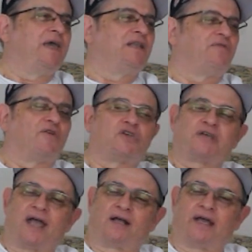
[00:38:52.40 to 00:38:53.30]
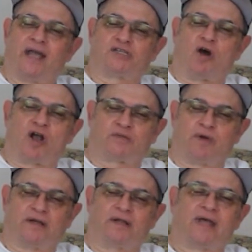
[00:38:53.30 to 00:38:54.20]
Mickey hit for the cycle against
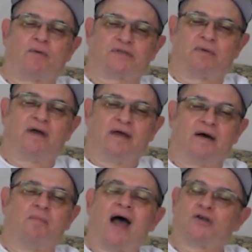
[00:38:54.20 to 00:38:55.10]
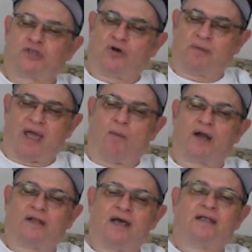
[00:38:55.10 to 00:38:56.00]
Harshman. That was a milestone to
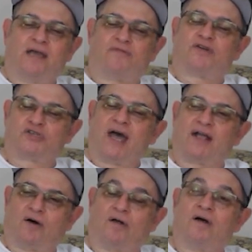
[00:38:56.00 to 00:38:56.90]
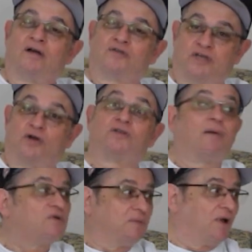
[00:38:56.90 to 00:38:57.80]
me. I wanted to hit for the cycle.
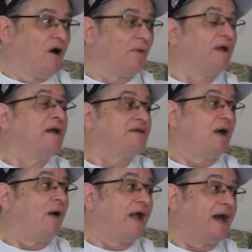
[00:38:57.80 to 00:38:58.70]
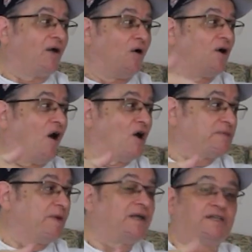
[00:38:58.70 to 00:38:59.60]
Single, double, triple homer. So I got a hold of
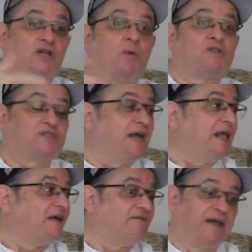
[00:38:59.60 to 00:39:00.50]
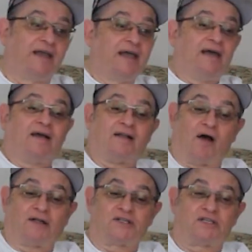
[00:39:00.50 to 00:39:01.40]
Harshman because I knew what state he lived in.
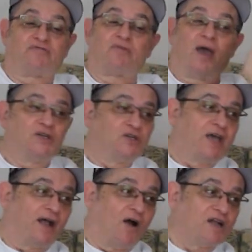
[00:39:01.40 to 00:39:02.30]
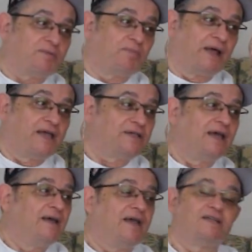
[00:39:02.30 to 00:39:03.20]
Long distance information, Jack Harshman
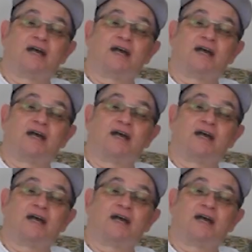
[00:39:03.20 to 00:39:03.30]
plays.